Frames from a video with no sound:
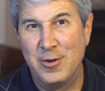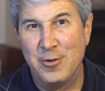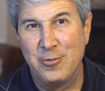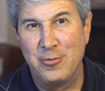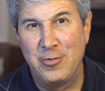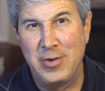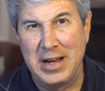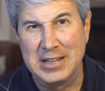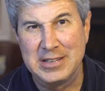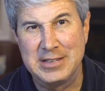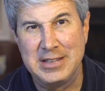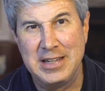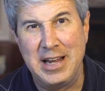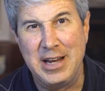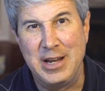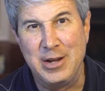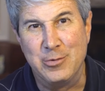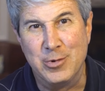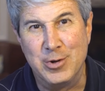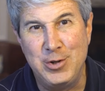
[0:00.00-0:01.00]

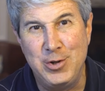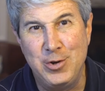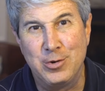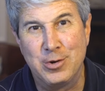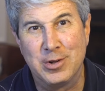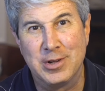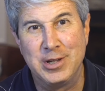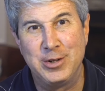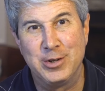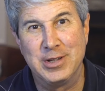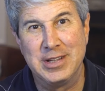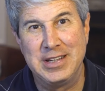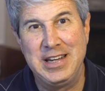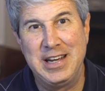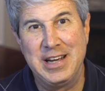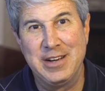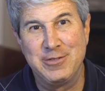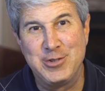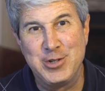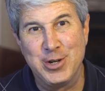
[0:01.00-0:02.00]
Fascinating. Well, you
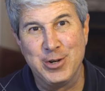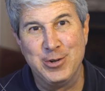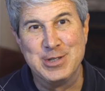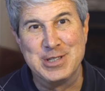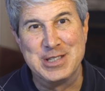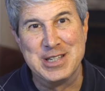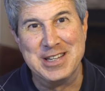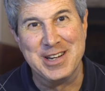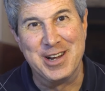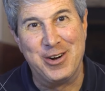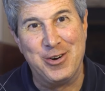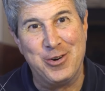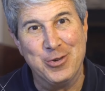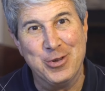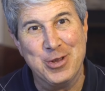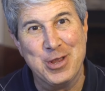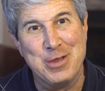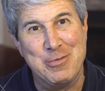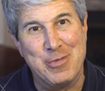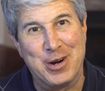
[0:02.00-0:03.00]
clearly have chosen a
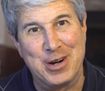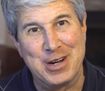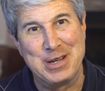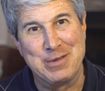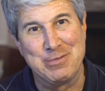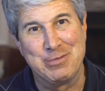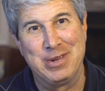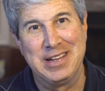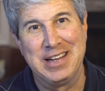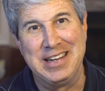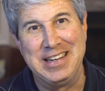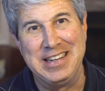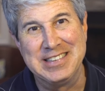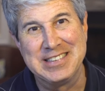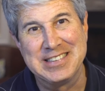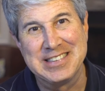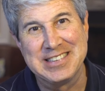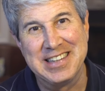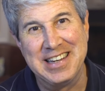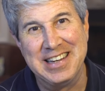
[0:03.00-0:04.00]
hole in the
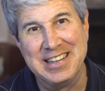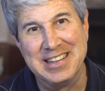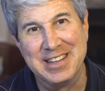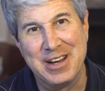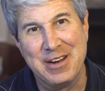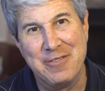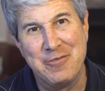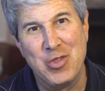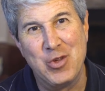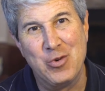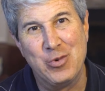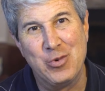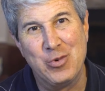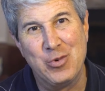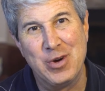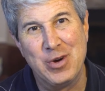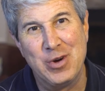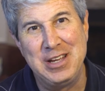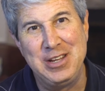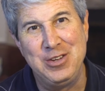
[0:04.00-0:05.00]
marketplace and love the
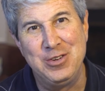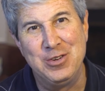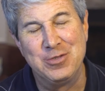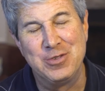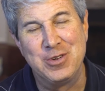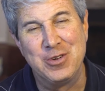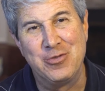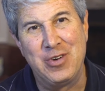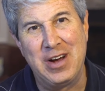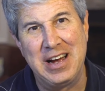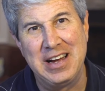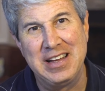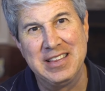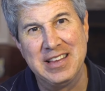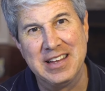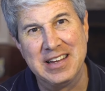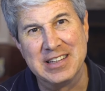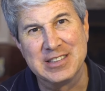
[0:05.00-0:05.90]
way you've defined this.